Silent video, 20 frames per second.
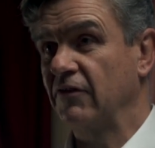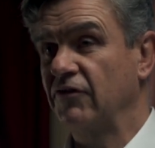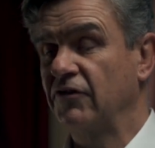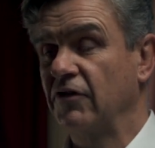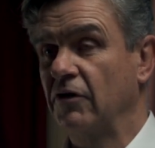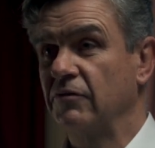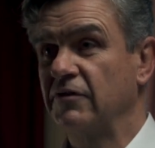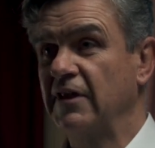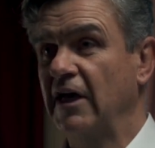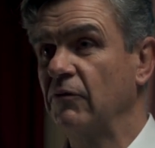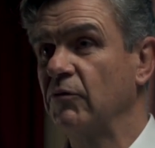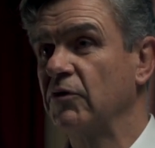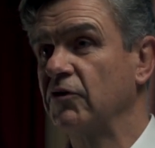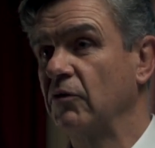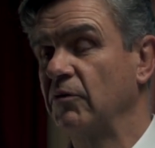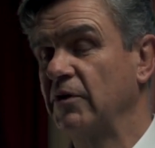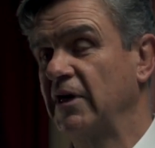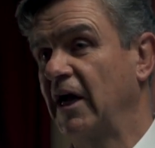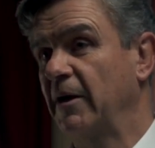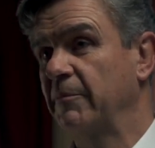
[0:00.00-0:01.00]
So that would
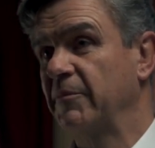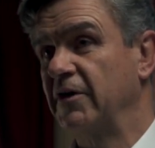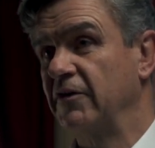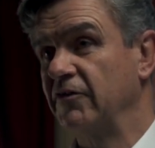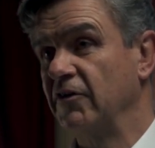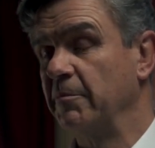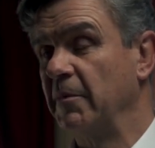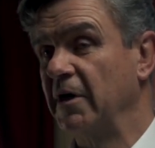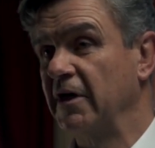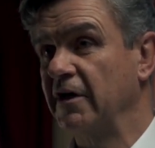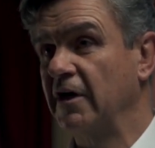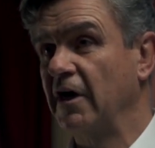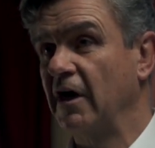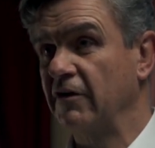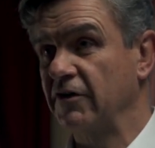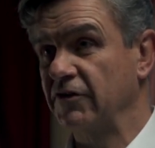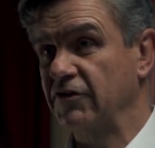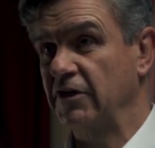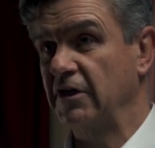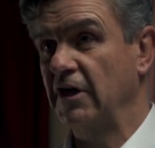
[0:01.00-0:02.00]
only happen in the
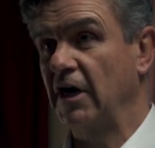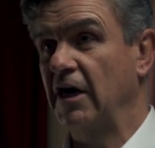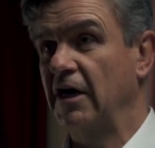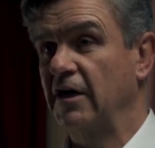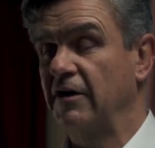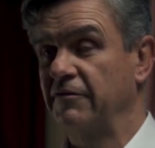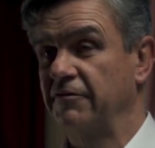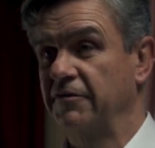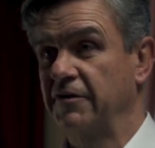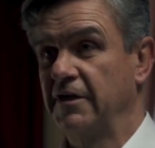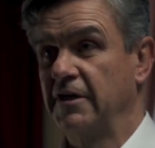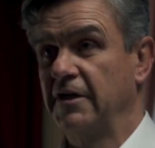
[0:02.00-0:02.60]
minority of